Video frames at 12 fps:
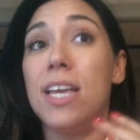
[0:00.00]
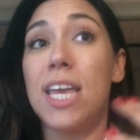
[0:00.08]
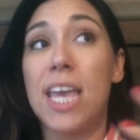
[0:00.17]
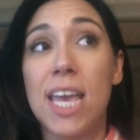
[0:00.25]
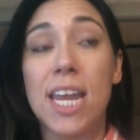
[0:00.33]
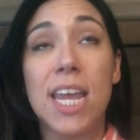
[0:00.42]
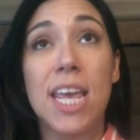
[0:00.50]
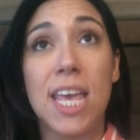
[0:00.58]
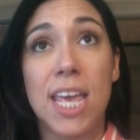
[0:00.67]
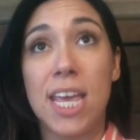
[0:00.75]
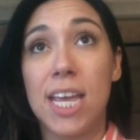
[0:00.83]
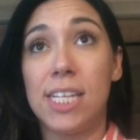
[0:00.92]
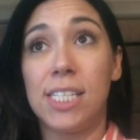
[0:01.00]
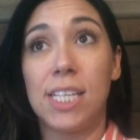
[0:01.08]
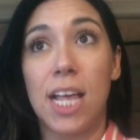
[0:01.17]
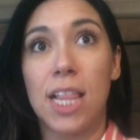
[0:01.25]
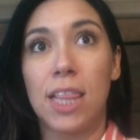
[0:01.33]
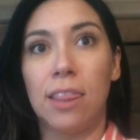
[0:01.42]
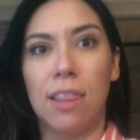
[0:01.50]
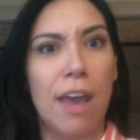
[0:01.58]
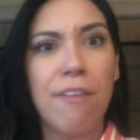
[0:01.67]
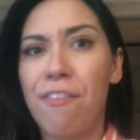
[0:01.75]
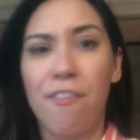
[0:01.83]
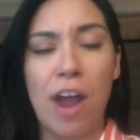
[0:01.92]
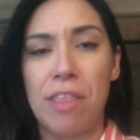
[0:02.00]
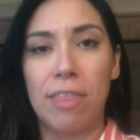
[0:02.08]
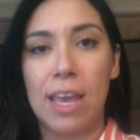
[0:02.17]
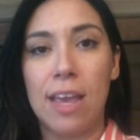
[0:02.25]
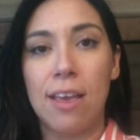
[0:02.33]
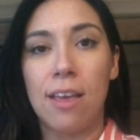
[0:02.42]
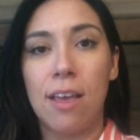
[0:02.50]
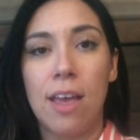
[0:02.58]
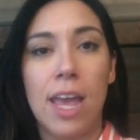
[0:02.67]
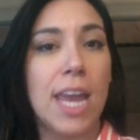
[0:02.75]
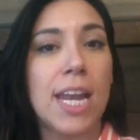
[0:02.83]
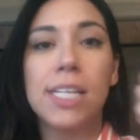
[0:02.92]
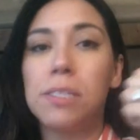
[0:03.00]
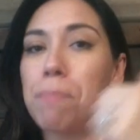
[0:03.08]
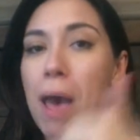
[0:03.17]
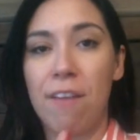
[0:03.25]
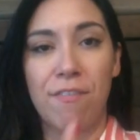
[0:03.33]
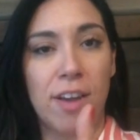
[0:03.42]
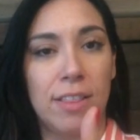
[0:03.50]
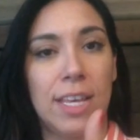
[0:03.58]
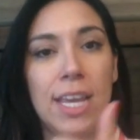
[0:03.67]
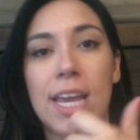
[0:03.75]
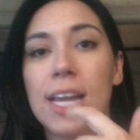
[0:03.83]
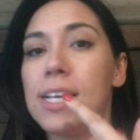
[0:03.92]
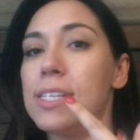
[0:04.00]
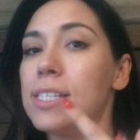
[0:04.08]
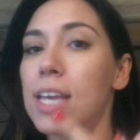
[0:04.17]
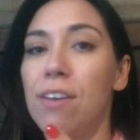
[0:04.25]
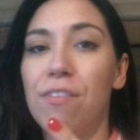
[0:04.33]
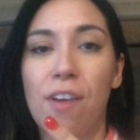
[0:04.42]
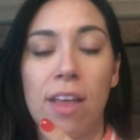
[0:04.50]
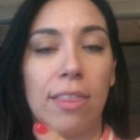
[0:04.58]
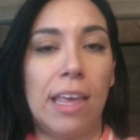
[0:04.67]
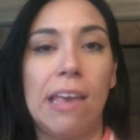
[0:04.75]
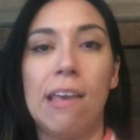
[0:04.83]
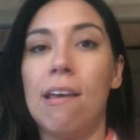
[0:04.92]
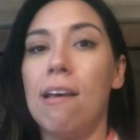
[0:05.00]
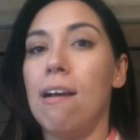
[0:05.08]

It is life-friendly. It is pet-friendly. It is kid-friendly.